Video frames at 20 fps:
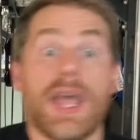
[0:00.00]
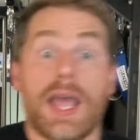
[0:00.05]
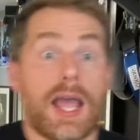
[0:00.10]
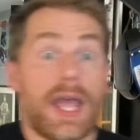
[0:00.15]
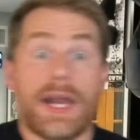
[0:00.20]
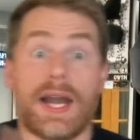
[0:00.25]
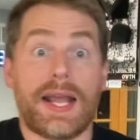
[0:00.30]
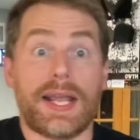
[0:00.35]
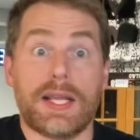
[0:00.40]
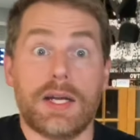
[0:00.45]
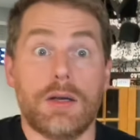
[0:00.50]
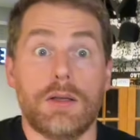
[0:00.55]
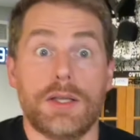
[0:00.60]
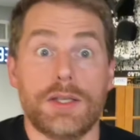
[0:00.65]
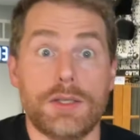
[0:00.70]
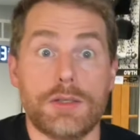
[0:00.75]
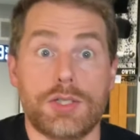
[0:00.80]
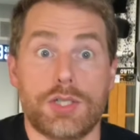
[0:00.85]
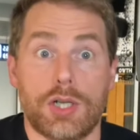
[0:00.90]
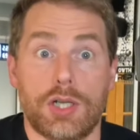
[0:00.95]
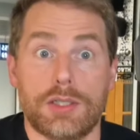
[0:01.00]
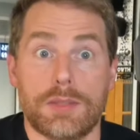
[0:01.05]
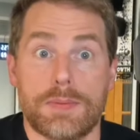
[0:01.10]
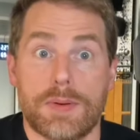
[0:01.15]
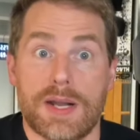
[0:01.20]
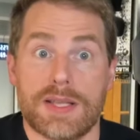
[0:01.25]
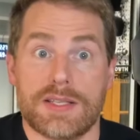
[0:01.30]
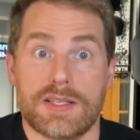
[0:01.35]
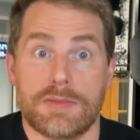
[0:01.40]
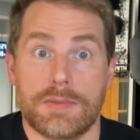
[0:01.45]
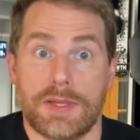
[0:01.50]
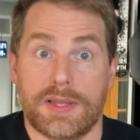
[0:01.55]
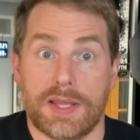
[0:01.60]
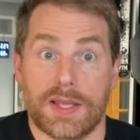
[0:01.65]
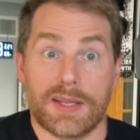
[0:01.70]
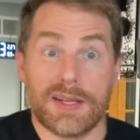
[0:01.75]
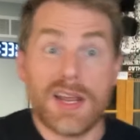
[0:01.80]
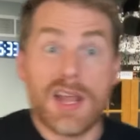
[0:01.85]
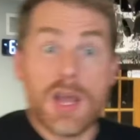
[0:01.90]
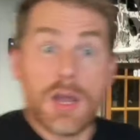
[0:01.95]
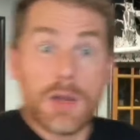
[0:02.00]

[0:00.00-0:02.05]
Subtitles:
and I can only do shoulder presses with it.